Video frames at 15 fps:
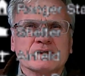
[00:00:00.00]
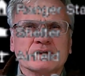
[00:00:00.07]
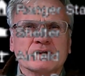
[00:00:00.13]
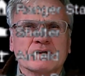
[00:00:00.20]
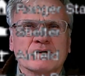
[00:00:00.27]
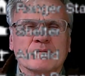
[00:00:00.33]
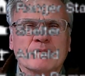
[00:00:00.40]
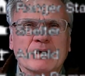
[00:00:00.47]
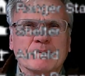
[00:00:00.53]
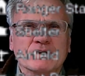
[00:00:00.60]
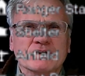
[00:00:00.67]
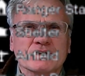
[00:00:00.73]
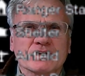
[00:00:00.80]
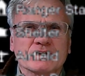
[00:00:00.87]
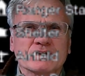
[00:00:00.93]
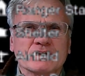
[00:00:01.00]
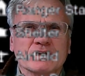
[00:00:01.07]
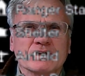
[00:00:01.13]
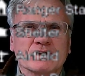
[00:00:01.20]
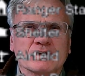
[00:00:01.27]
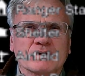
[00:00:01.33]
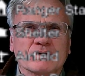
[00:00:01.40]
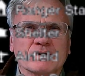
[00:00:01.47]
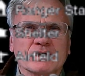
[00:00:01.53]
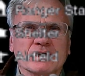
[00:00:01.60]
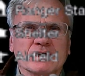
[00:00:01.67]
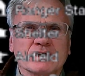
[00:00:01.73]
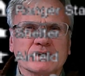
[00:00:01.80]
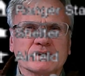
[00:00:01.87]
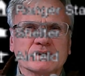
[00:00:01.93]
or maybe 16
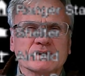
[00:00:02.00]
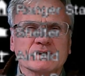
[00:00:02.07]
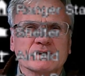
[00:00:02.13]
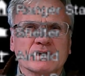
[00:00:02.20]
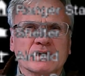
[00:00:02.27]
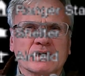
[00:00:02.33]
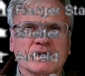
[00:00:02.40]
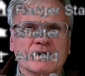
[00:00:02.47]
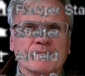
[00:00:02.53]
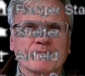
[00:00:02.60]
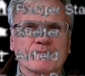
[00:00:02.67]
degrees, 1